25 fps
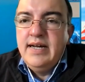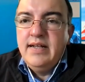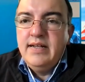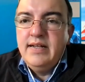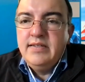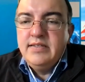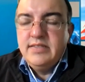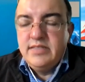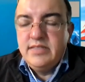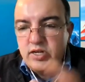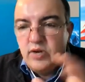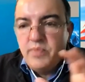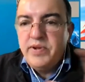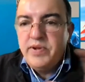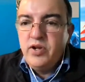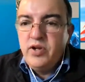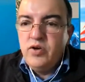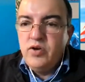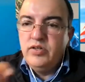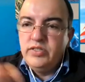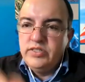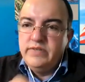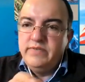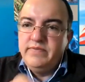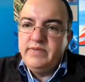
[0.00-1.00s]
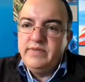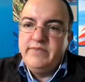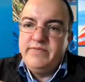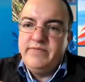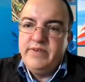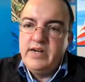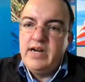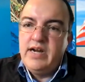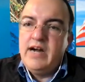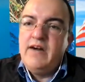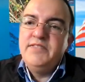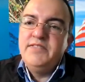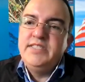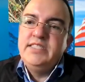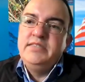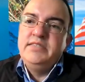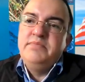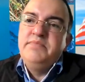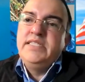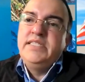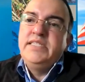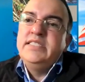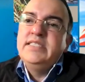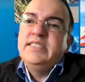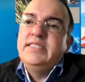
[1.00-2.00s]
scope and goals of different offices and
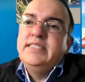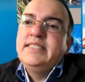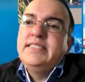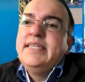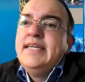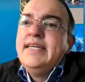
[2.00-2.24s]
missions.